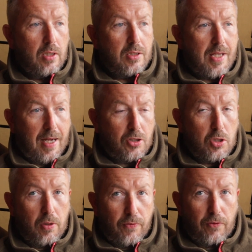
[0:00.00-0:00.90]
tag
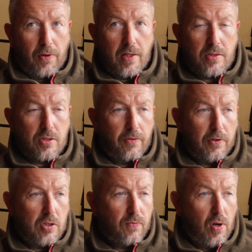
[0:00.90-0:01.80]
2 of your friends, your
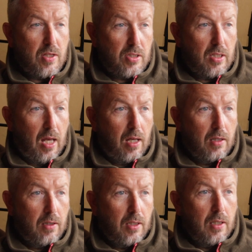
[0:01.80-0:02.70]
fishing friends in that,
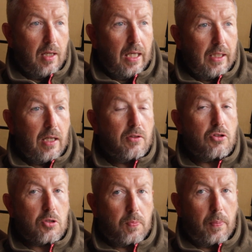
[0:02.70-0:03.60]
and then
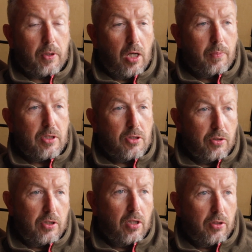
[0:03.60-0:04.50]
just pop a comment
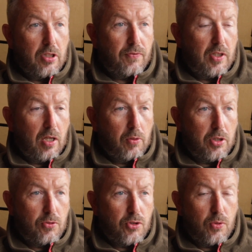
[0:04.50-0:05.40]
on this video on
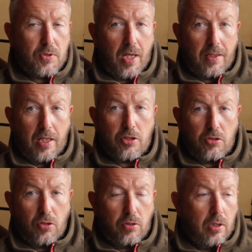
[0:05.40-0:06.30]
YouTube saying that it's
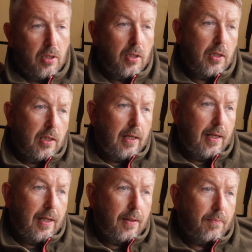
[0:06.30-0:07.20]
done,
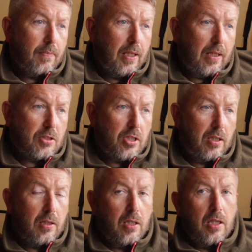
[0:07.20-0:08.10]
and that's it.
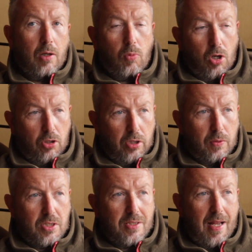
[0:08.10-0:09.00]
And what I'll do
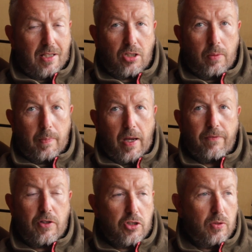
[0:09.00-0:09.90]
is, next time I'm out
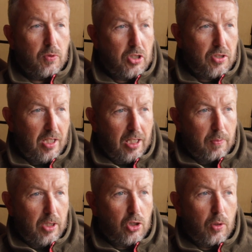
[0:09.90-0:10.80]
fishing, which I think will
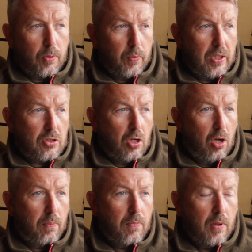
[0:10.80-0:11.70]
be in a couple of weeks time,